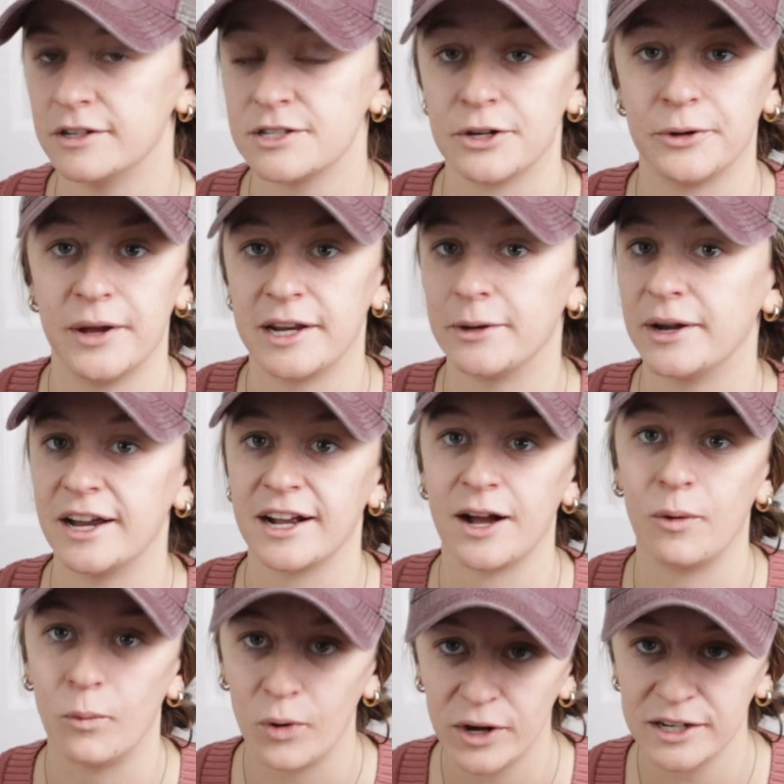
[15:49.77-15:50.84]
So anyway, I
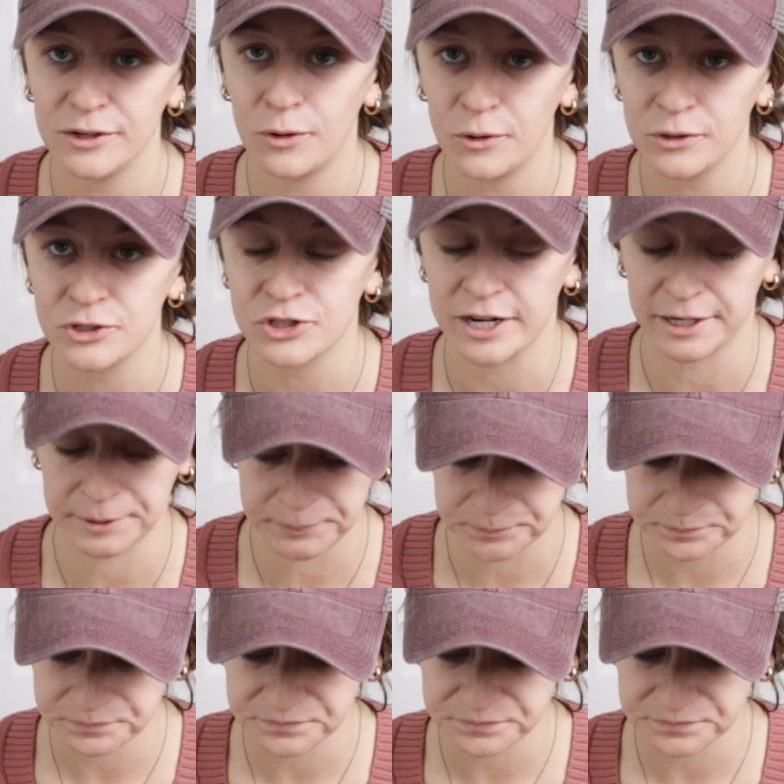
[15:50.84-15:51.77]
got one whole tray